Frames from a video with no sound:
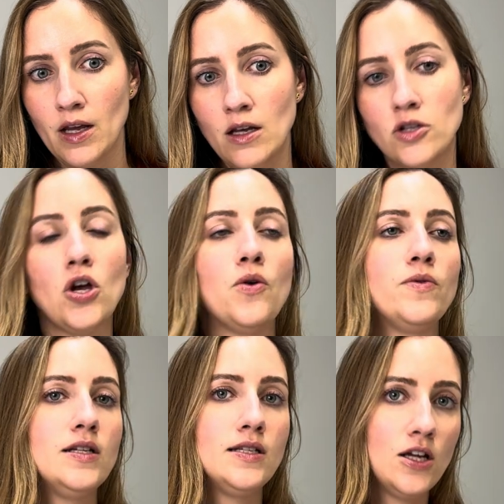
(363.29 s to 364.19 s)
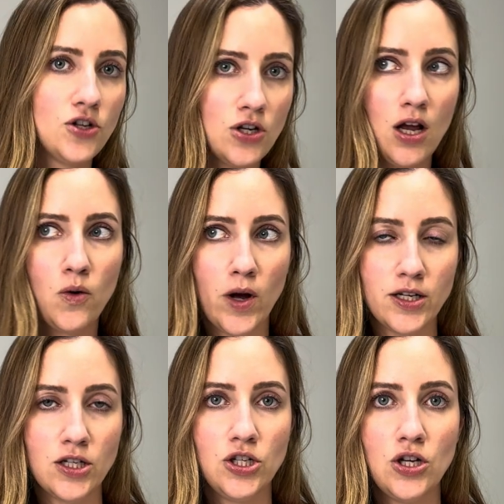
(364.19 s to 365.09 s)
So the decision on what
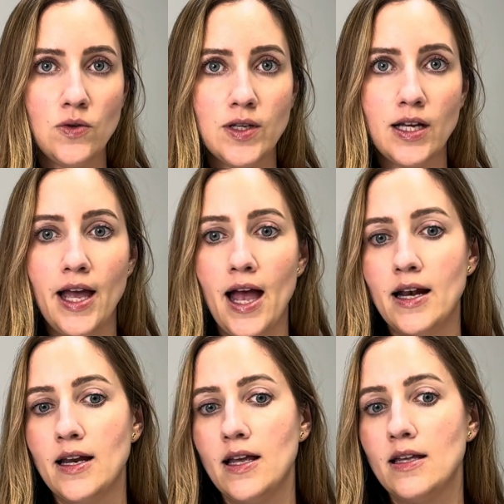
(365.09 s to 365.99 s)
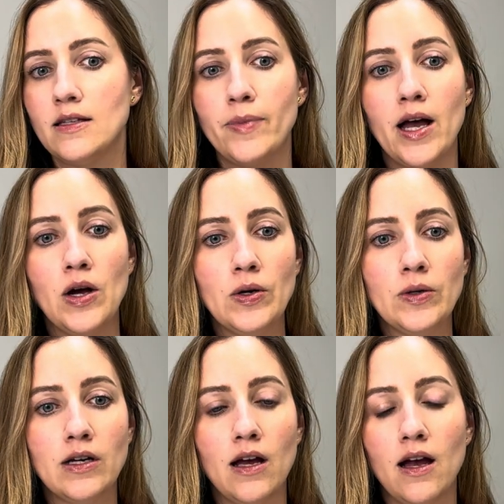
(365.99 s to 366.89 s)
to choose, again, is about
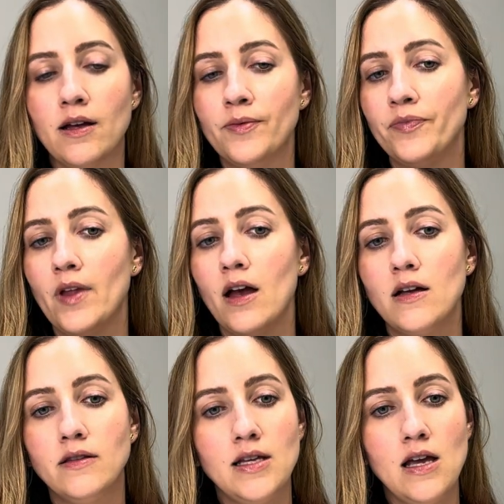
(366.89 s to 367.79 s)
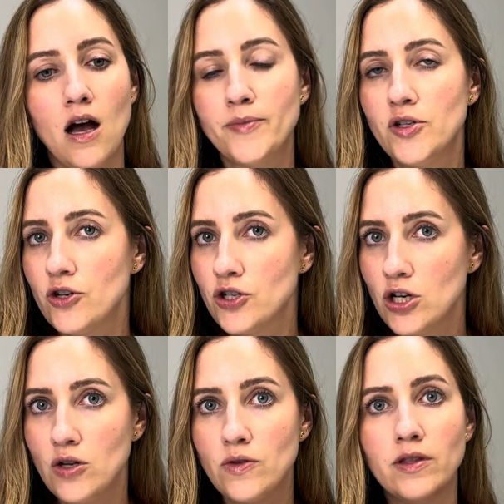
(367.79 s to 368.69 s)
the obstetrician
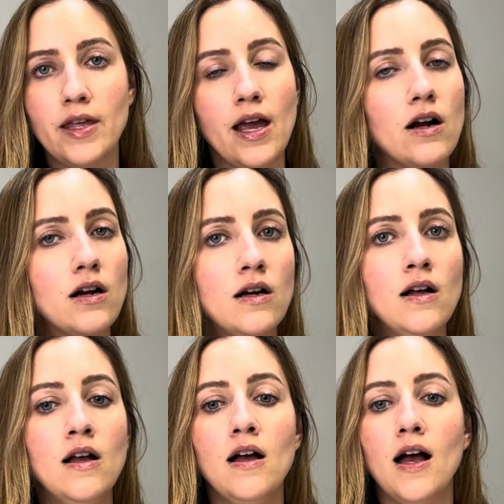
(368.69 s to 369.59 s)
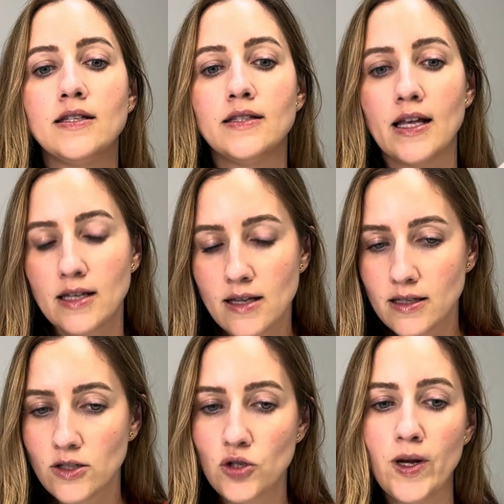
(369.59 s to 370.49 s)
who's there assessing the
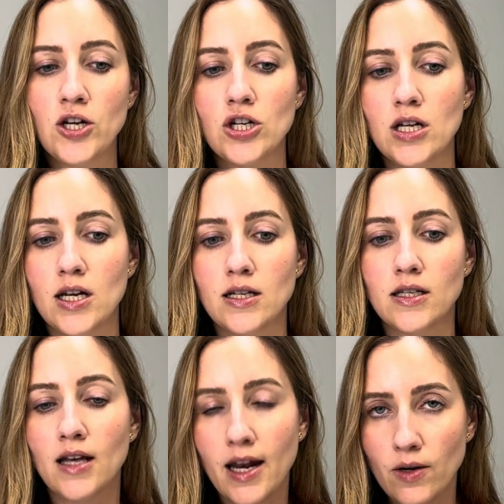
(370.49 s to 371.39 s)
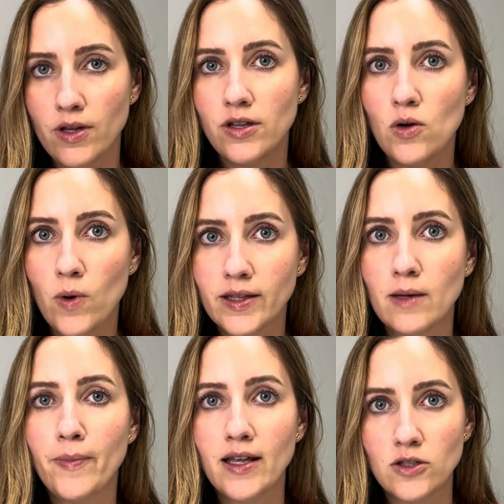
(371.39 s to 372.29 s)
situation and deciding with you what the
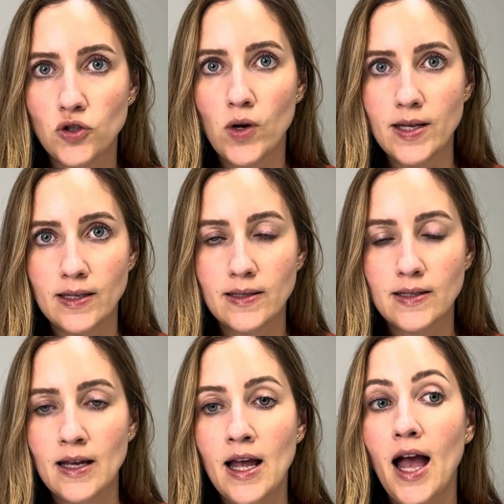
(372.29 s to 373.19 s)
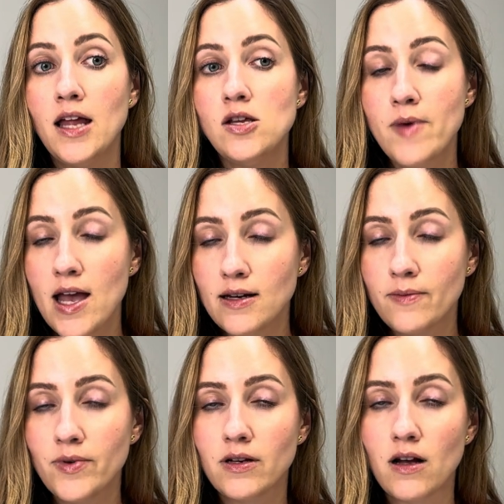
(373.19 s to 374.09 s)
best choice is. And you may end up
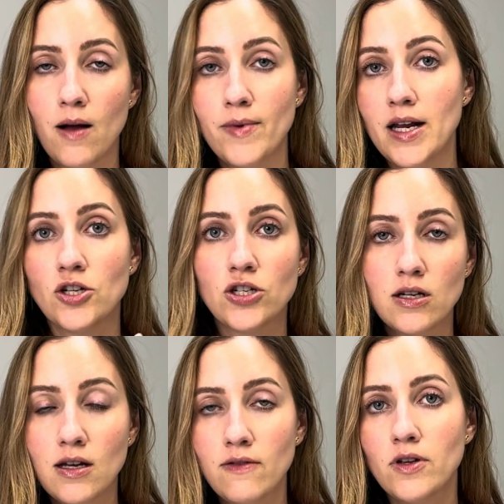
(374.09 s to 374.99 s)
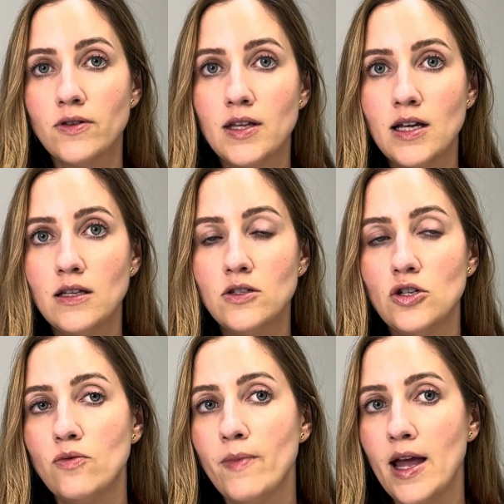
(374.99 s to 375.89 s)
with a combination of those things.
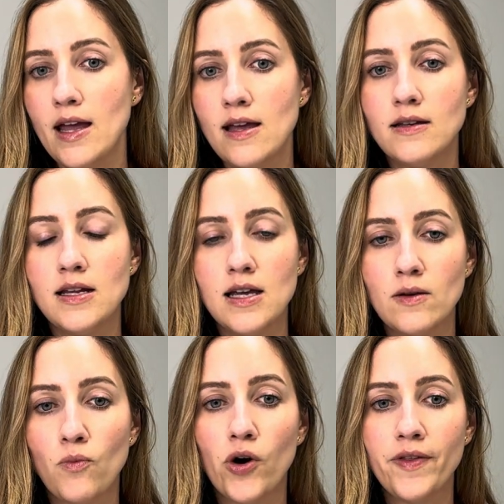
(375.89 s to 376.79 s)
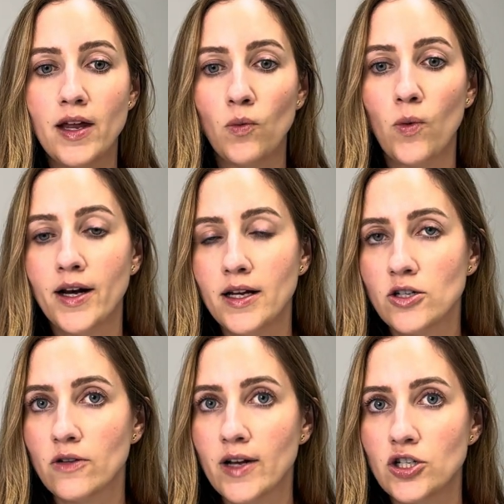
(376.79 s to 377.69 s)
You may need more than one
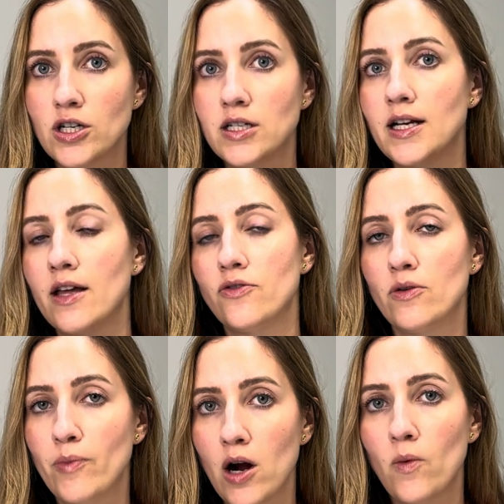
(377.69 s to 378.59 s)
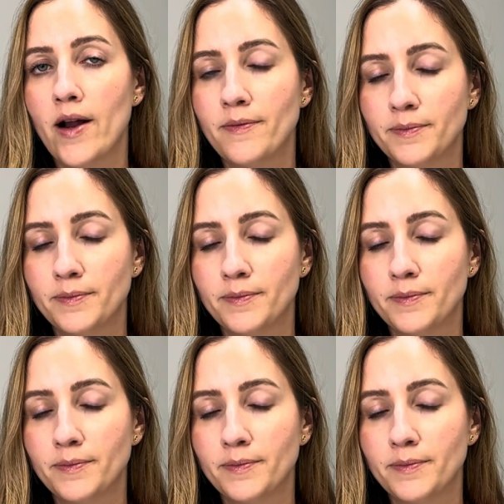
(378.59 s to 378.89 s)
intervention to get through part 1.